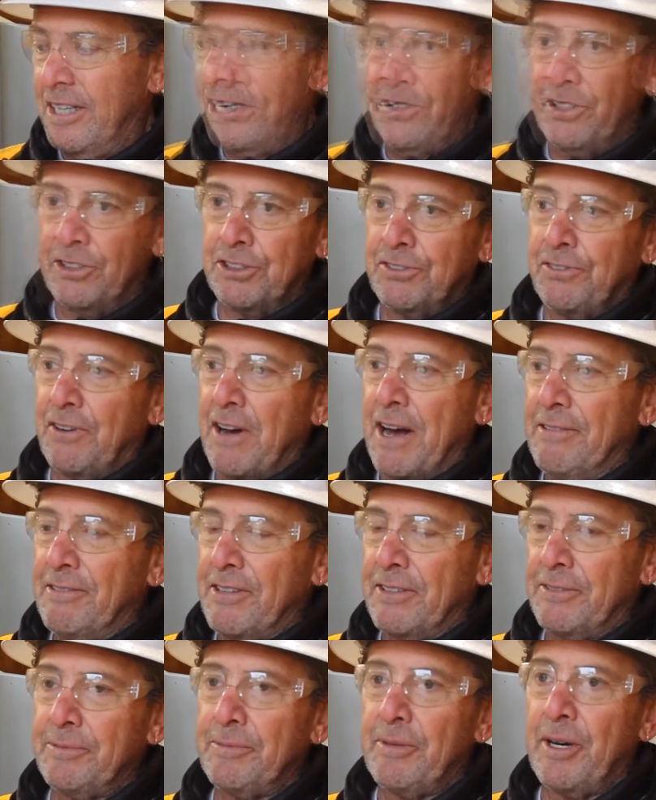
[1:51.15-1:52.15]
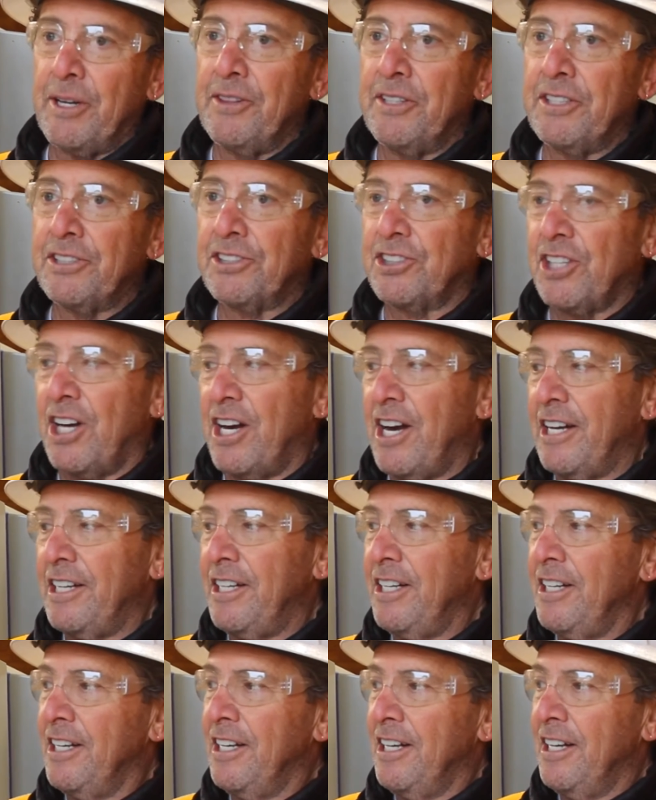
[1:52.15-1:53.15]
There's 5 of them on this side,
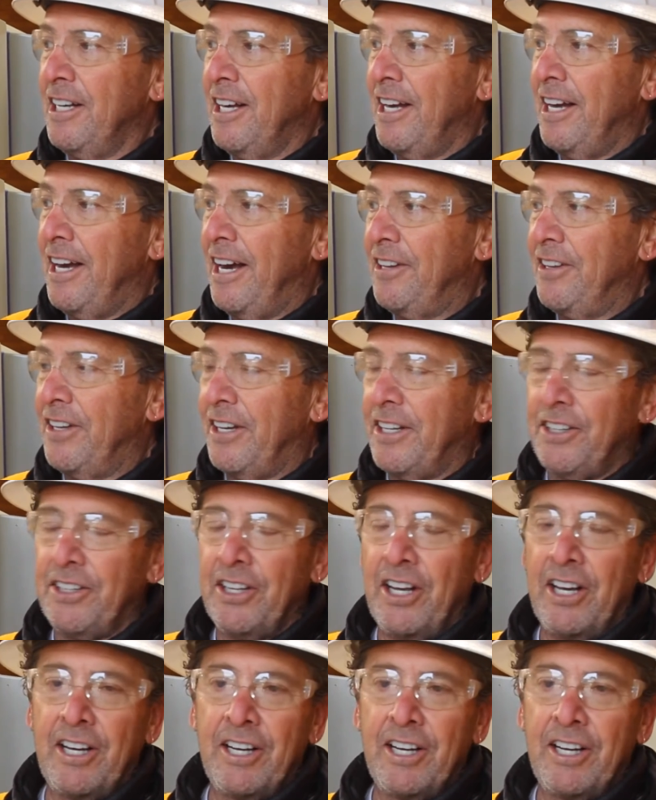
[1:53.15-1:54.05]
and then